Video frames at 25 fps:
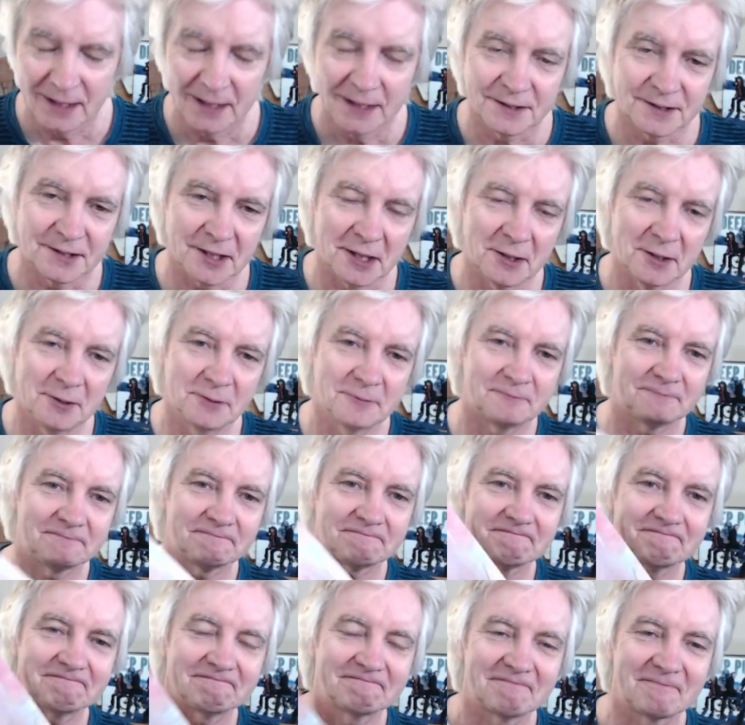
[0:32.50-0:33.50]
So
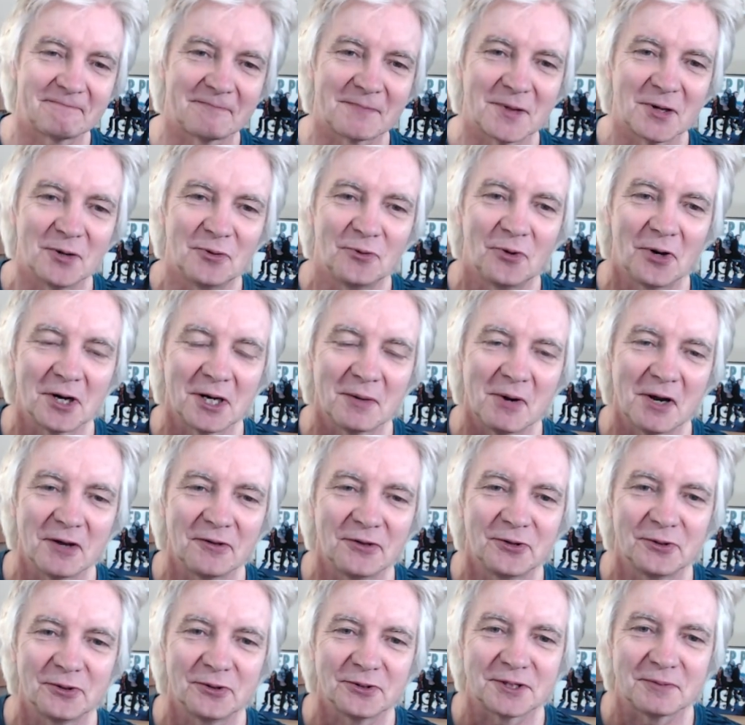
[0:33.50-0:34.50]
what are my
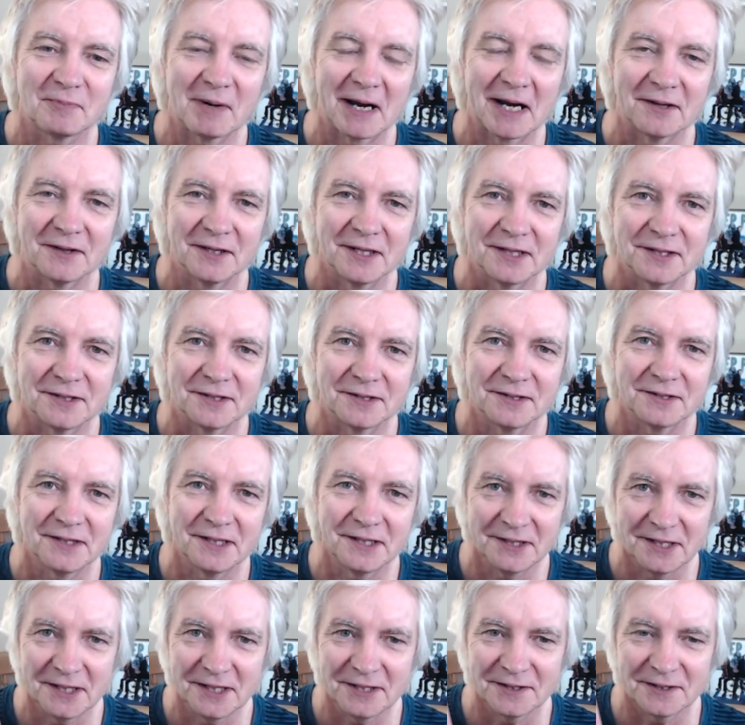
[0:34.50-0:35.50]
thoughts about this?
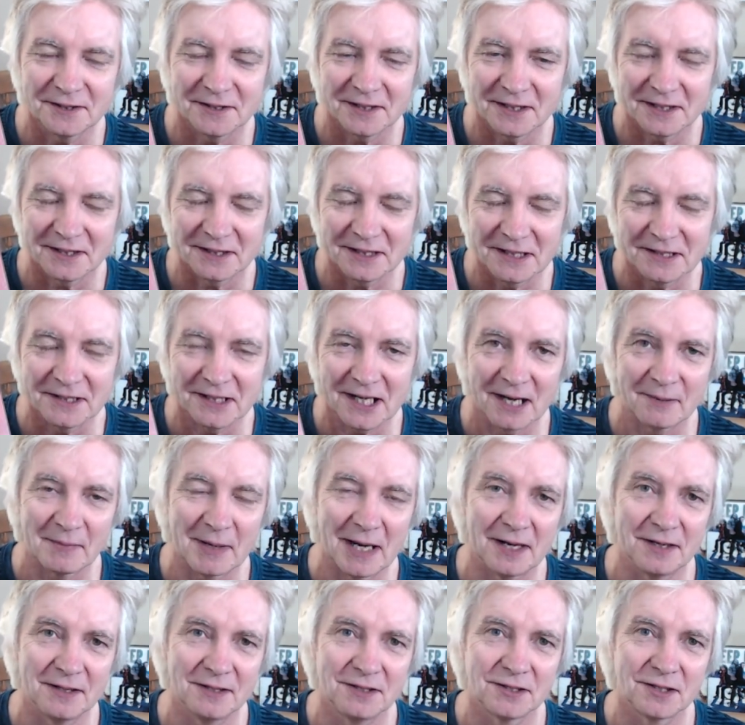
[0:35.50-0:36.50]
This came
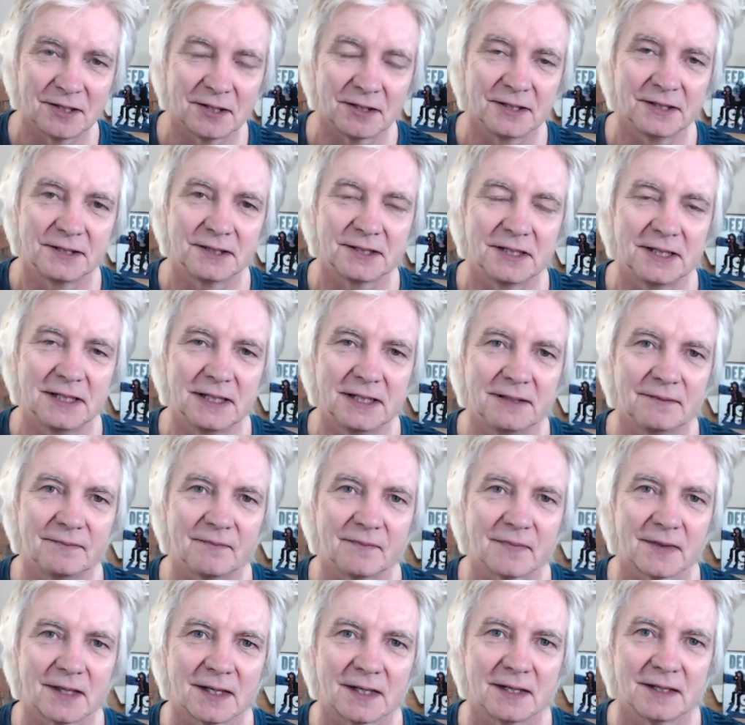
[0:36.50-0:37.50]
out in
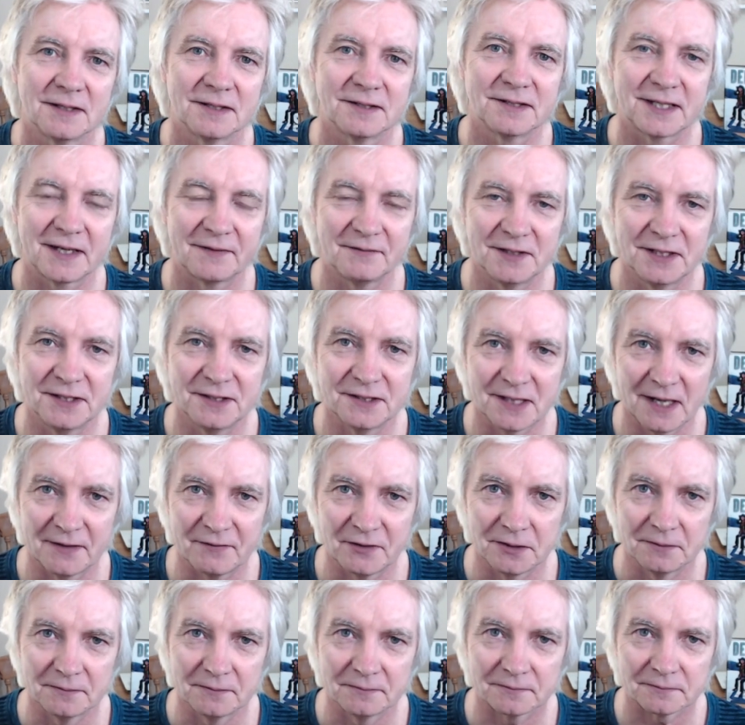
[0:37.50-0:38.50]

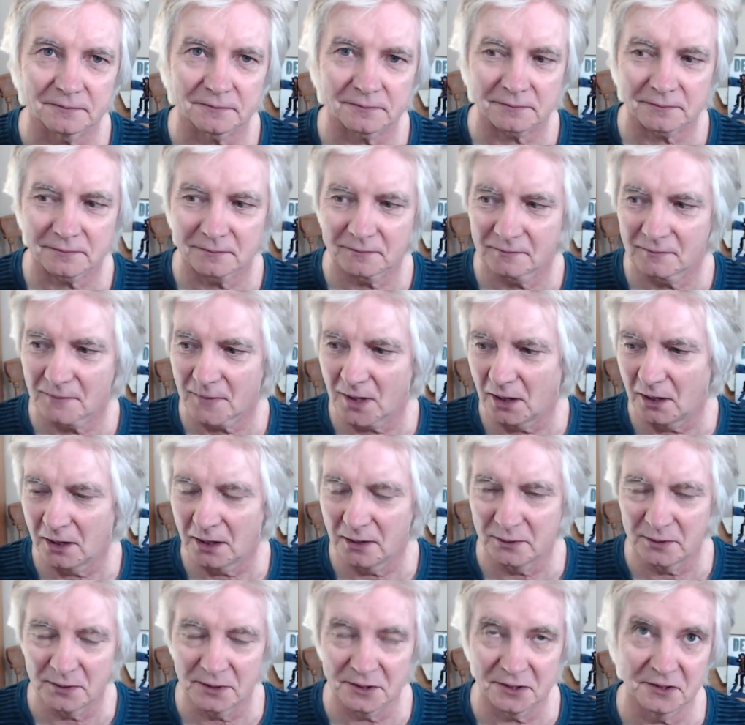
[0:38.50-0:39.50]
1977.
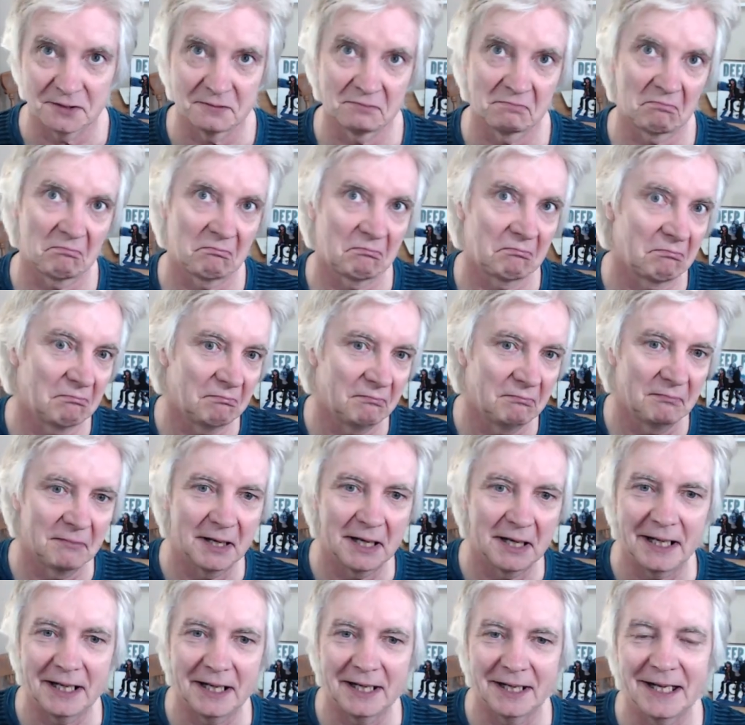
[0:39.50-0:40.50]
I was
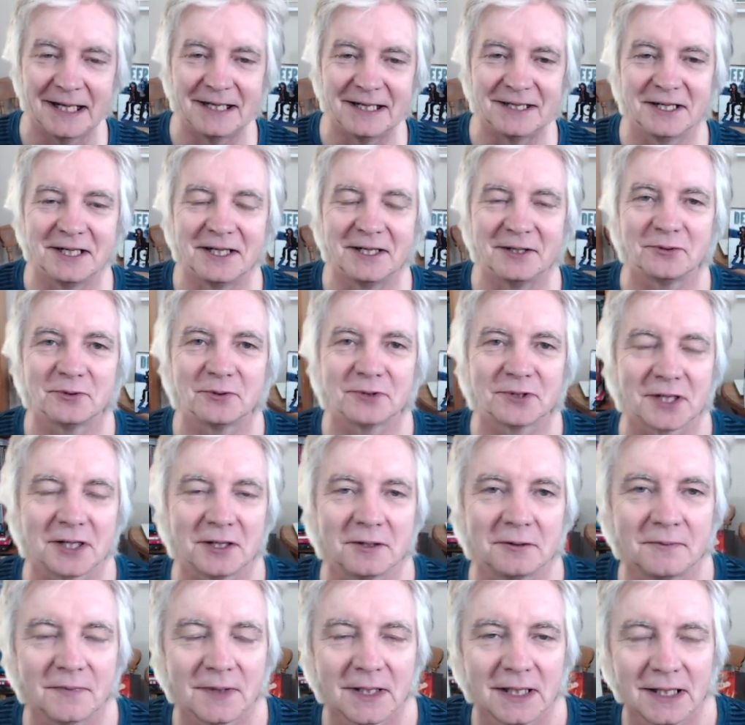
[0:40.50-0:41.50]
18 or
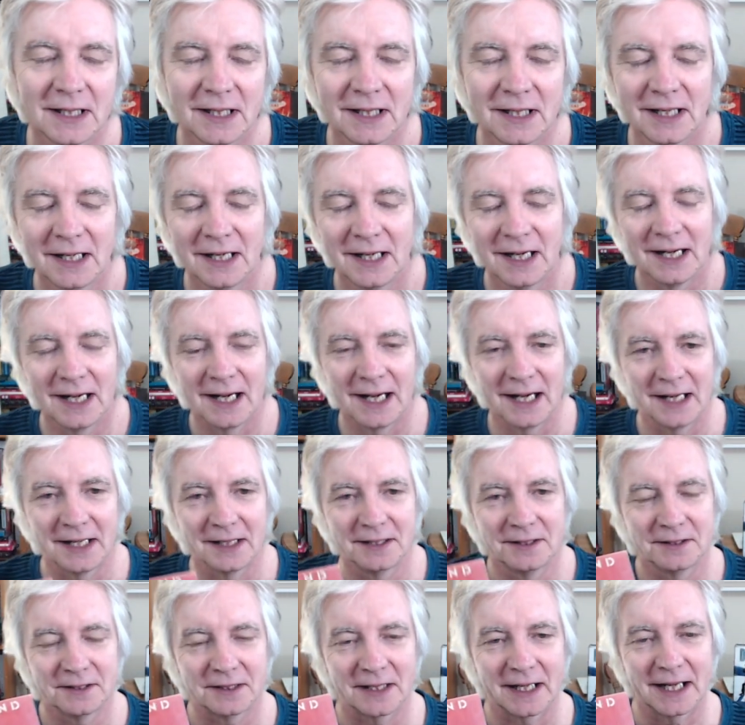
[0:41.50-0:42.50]
so.
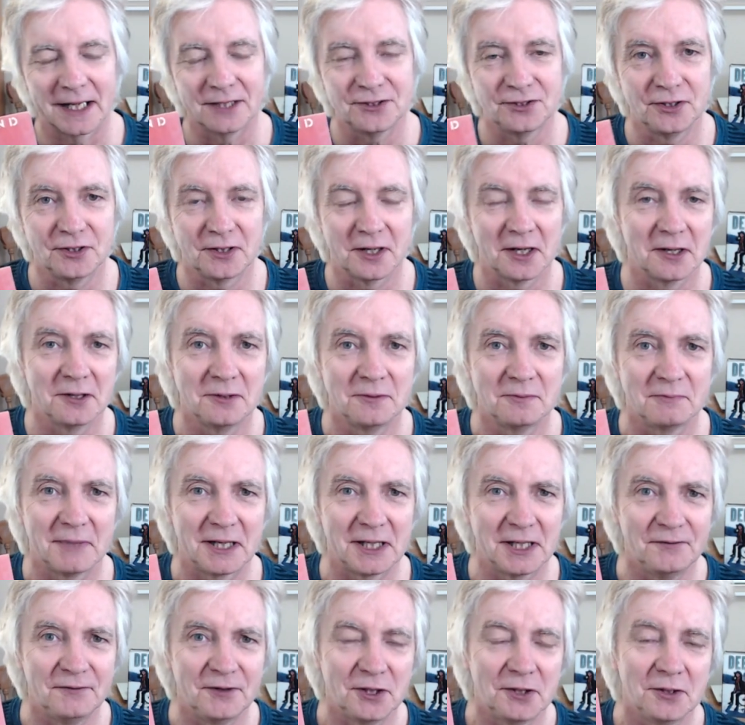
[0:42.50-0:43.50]
And as you know,
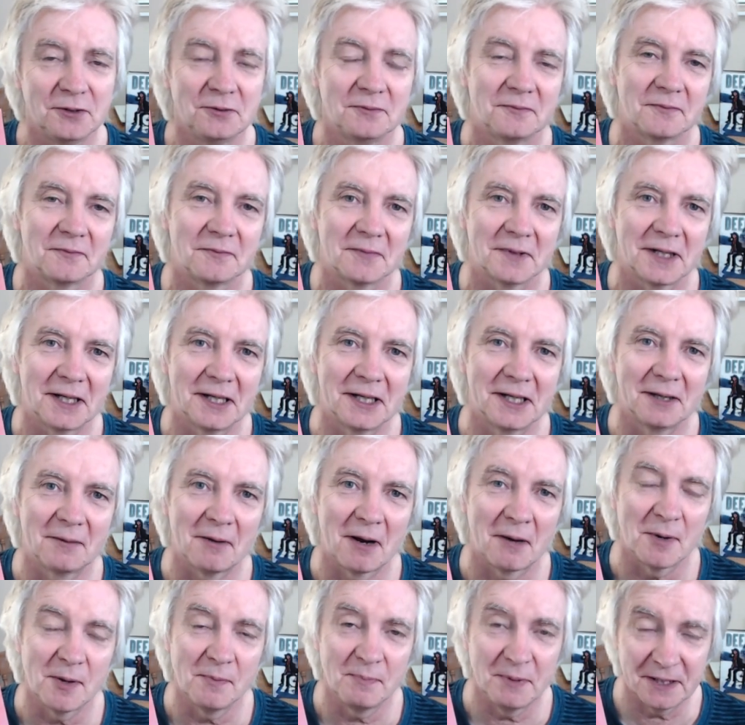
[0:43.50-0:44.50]
many of you,
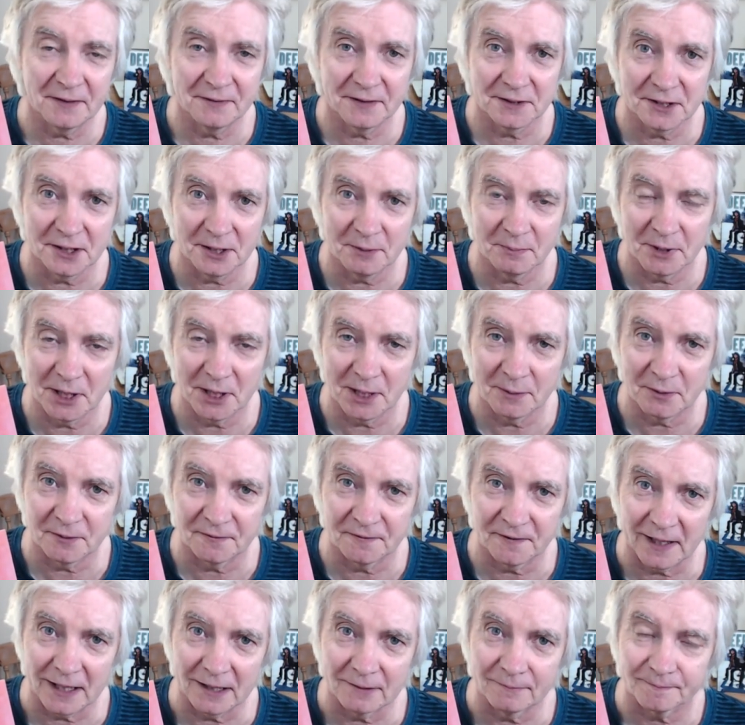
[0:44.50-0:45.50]
I'm a bit of a Deep Purple
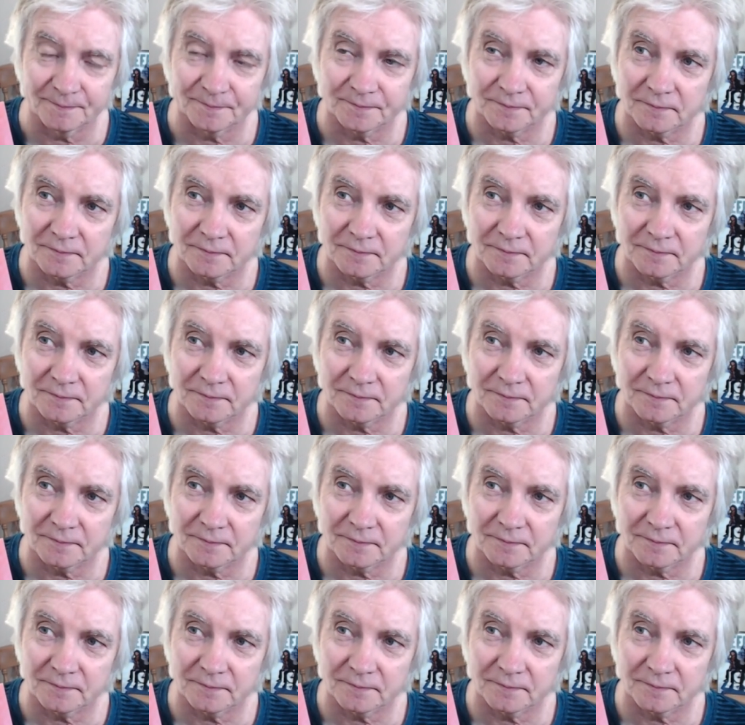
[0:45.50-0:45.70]
fan.